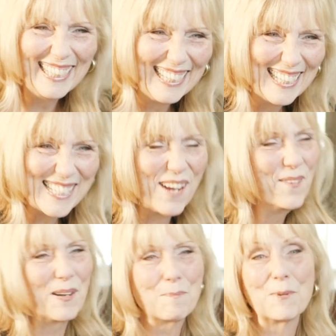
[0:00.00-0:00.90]
Because I
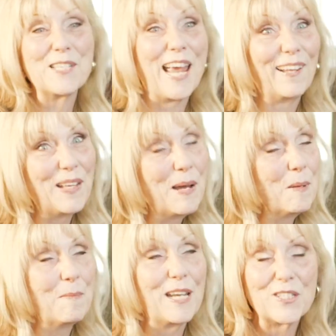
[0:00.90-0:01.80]
want to protect them
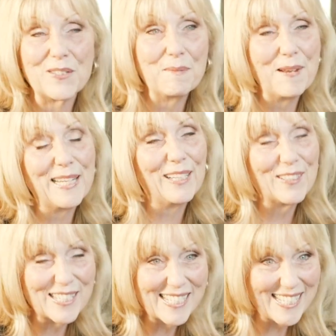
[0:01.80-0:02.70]
and make sure they're making
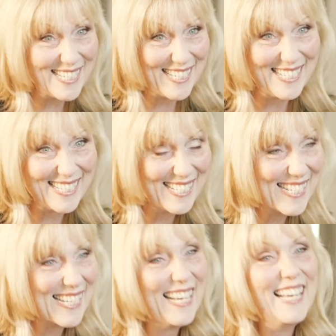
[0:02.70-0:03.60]
good
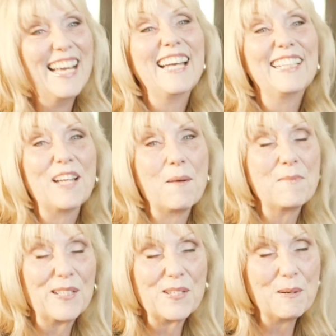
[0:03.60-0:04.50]
decisions and not
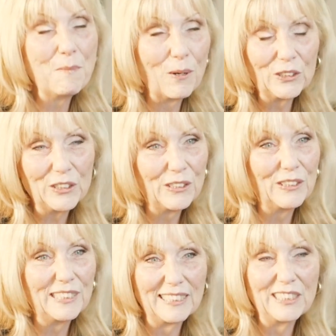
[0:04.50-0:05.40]
being too
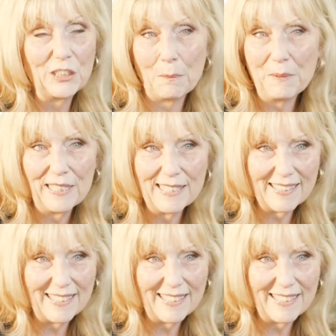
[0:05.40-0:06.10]
emotional and just jumping into